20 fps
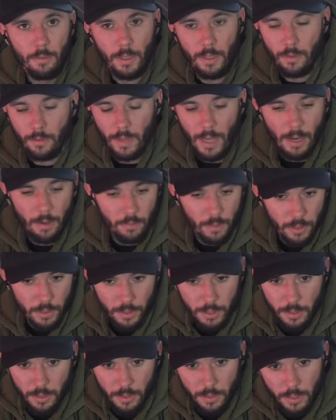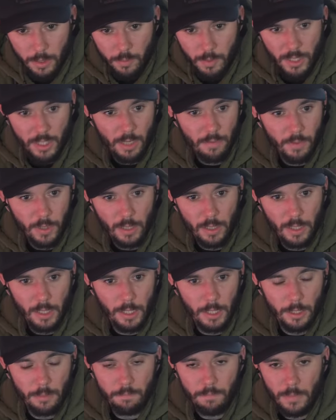whether that was
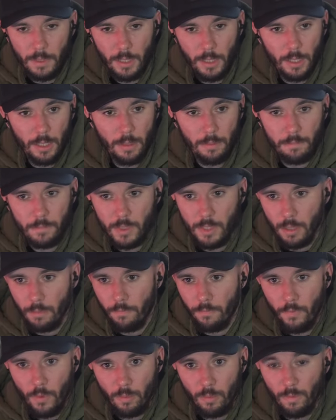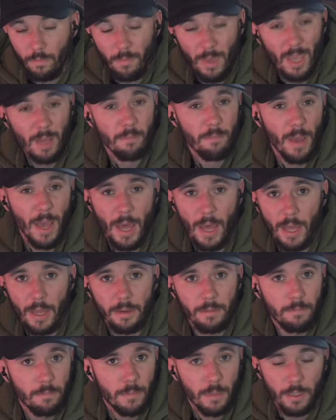specifically um, some form of
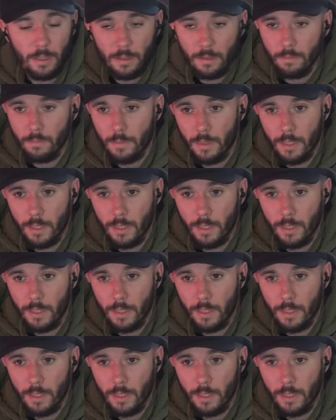man-pad, uh,